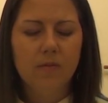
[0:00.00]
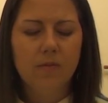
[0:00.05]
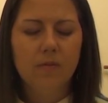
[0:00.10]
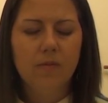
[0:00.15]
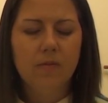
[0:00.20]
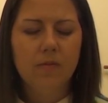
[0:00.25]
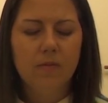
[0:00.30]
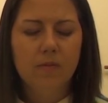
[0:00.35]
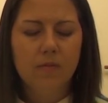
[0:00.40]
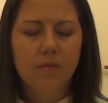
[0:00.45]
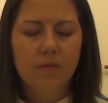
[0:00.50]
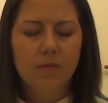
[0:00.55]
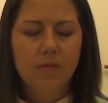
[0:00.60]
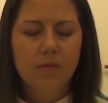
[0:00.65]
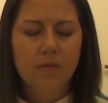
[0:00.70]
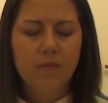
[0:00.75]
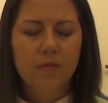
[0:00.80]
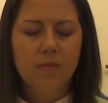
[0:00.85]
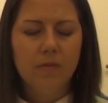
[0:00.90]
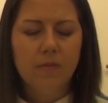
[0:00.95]

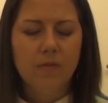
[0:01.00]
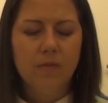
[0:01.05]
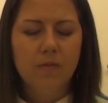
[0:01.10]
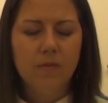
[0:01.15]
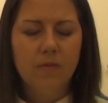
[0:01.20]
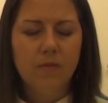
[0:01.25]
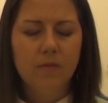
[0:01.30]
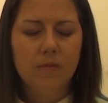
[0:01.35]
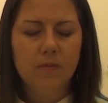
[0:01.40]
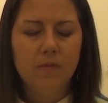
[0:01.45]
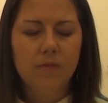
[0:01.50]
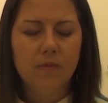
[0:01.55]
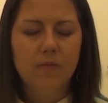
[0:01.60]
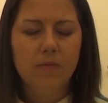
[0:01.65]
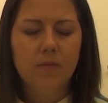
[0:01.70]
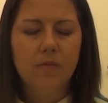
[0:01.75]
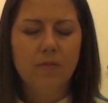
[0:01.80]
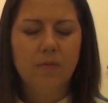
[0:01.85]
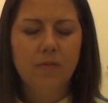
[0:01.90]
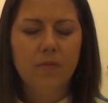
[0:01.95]

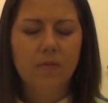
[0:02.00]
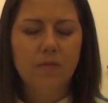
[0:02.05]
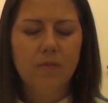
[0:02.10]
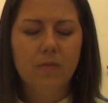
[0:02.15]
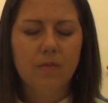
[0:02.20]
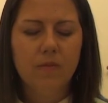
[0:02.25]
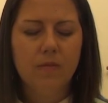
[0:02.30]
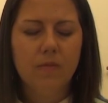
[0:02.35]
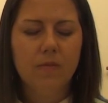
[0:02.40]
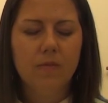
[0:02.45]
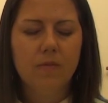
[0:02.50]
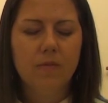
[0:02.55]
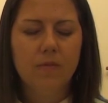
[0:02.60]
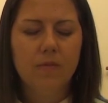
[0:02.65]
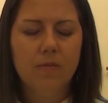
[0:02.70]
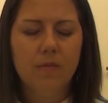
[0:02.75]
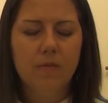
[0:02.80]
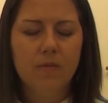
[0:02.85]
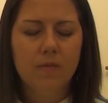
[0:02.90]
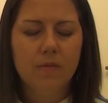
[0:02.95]

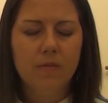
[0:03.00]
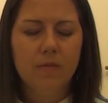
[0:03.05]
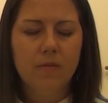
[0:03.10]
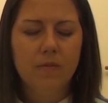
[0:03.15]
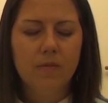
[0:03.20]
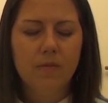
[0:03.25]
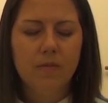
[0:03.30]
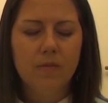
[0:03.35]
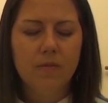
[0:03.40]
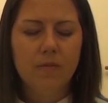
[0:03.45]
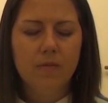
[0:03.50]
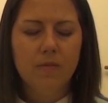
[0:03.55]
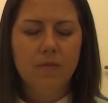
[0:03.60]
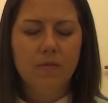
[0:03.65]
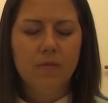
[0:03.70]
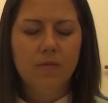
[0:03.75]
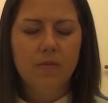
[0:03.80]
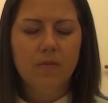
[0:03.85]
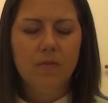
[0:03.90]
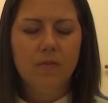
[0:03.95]

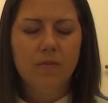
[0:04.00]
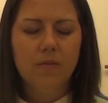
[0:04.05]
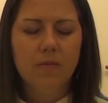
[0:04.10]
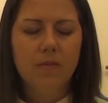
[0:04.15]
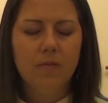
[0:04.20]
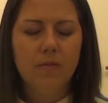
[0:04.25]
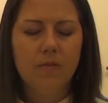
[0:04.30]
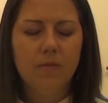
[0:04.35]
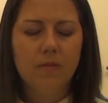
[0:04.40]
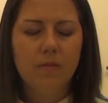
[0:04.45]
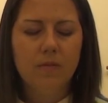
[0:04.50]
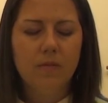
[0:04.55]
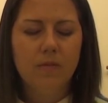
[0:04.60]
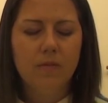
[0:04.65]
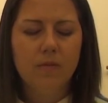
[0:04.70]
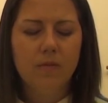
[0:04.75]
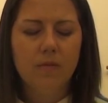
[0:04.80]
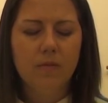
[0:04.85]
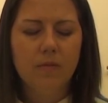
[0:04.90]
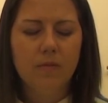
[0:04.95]

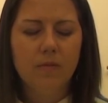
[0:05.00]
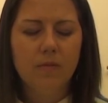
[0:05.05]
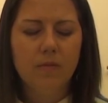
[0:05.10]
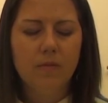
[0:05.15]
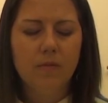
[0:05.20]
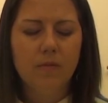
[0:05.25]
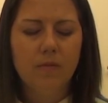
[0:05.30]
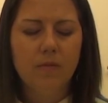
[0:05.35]
(not speaking)